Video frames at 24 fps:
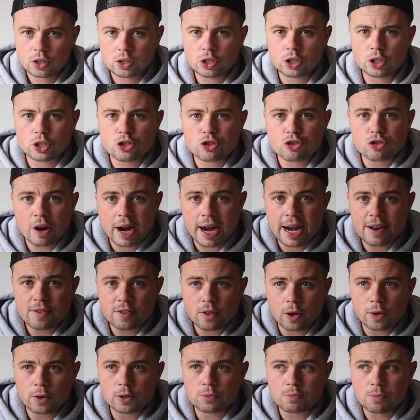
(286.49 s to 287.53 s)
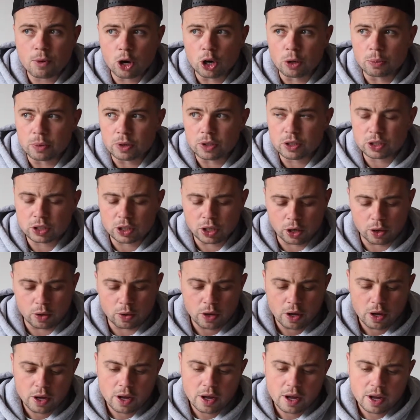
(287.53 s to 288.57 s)
to train those moments, so
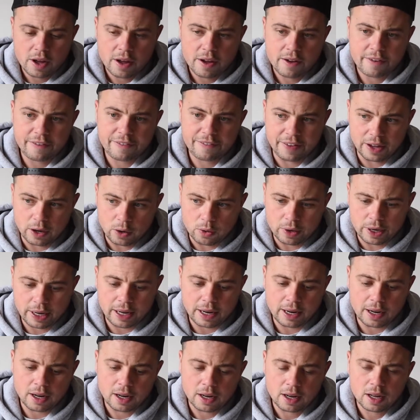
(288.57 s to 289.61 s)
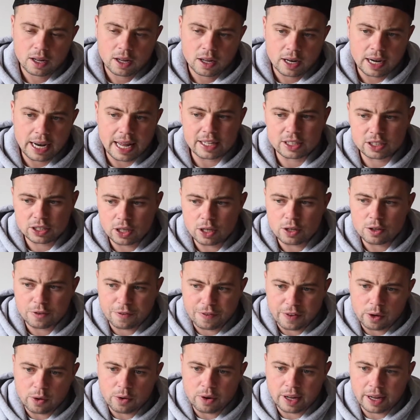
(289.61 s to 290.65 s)
fielding, let's use
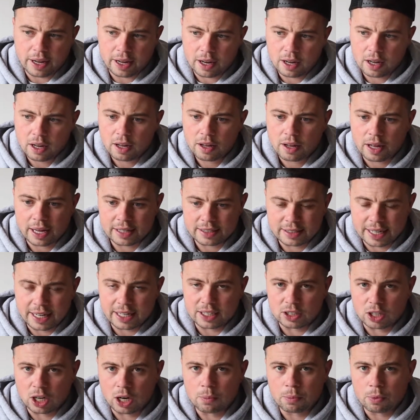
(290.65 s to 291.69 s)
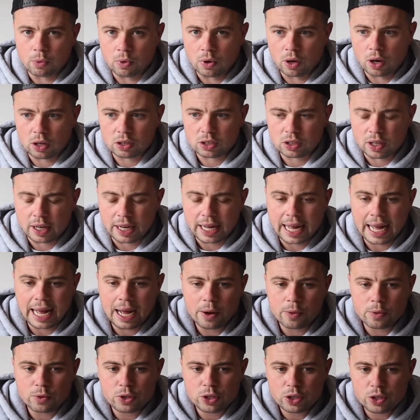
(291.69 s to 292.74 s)
fielding as an example last night.
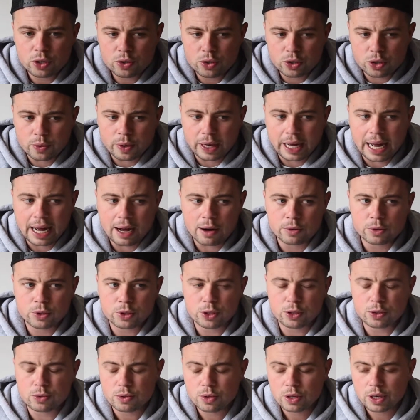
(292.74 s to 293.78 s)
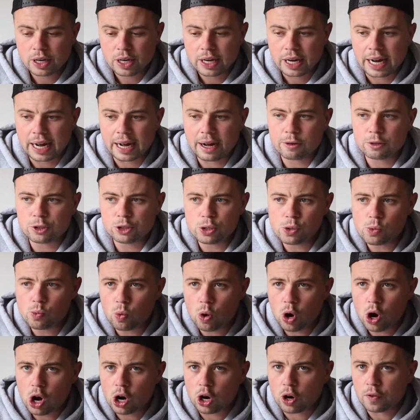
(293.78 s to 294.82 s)
How do you do it? How do you
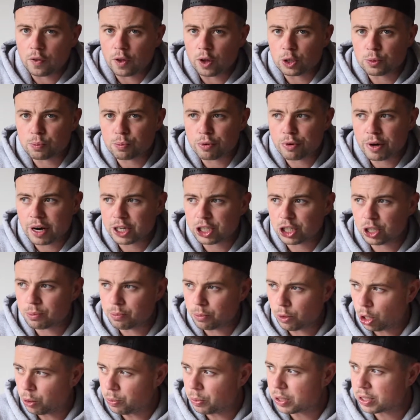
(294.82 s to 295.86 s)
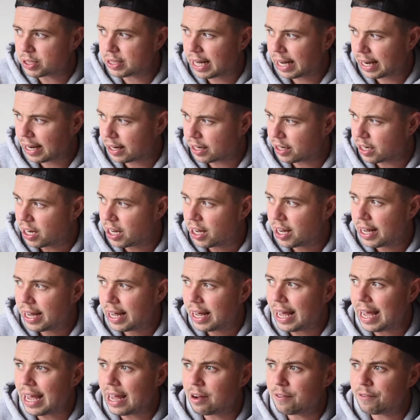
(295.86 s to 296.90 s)
work on those pressure moments that can
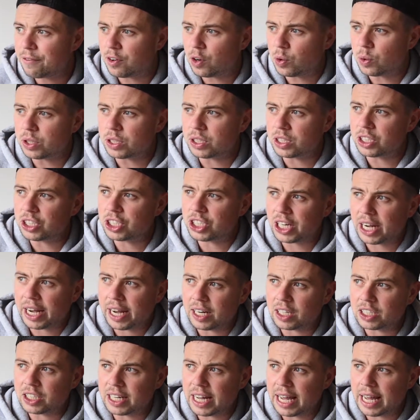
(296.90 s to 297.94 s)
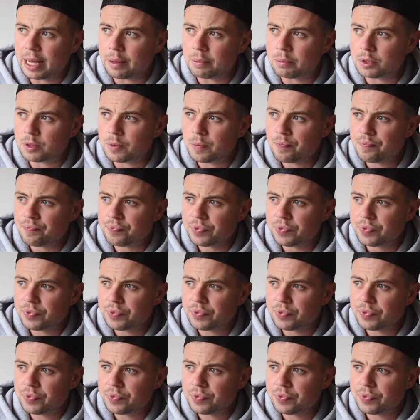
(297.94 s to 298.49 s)
influence and change games?